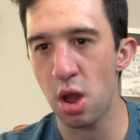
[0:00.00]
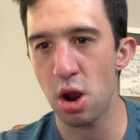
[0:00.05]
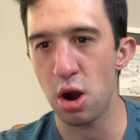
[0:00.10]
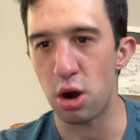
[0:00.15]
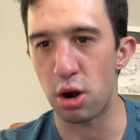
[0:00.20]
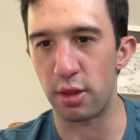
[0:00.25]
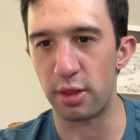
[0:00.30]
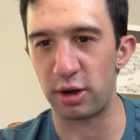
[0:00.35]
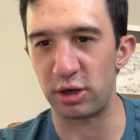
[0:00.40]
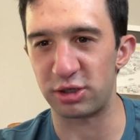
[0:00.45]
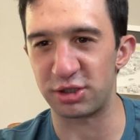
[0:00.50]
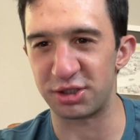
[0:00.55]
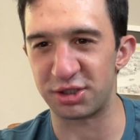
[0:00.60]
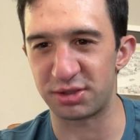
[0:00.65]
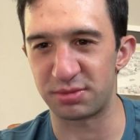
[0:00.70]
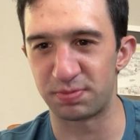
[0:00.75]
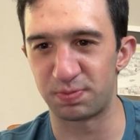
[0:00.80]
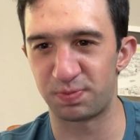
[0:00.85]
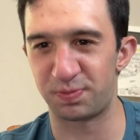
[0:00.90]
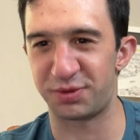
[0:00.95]
or they just
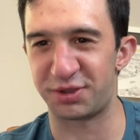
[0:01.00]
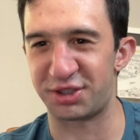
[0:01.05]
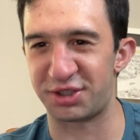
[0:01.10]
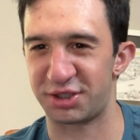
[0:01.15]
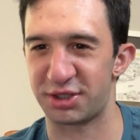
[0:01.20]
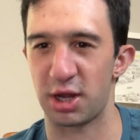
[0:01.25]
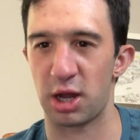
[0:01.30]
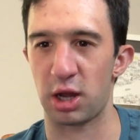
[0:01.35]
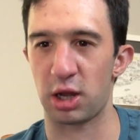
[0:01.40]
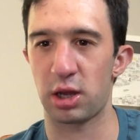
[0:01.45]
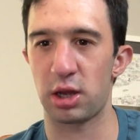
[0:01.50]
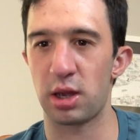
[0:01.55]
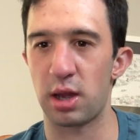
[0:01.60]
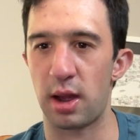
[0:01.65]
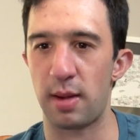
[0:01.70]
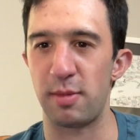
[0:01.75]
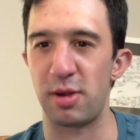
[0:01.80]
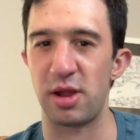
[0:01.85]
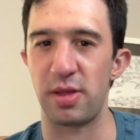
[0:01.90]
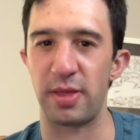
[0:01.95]
suck.
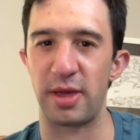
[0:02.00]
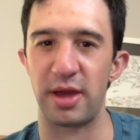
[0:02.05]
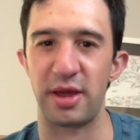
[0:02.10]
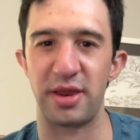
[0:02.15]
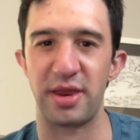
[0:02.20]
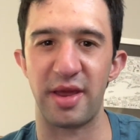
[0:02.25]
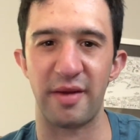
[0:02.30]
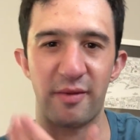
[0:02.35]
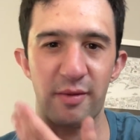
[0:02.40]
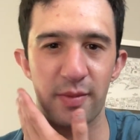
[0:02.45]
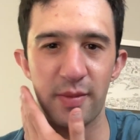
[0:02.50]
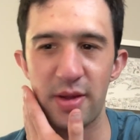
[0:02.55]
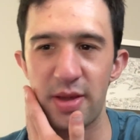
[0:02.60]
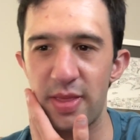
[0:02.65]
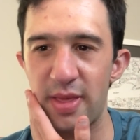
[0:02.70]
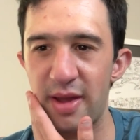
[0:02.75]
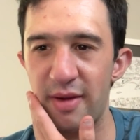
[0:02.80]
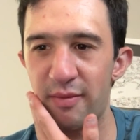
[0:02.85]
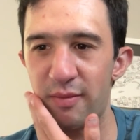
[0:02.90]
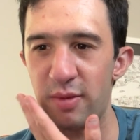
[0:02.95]
I mean, they haven't made
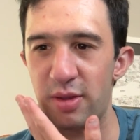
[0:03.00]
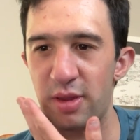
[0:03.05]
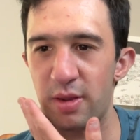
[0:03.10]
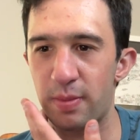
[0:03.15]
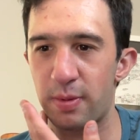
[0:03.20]
the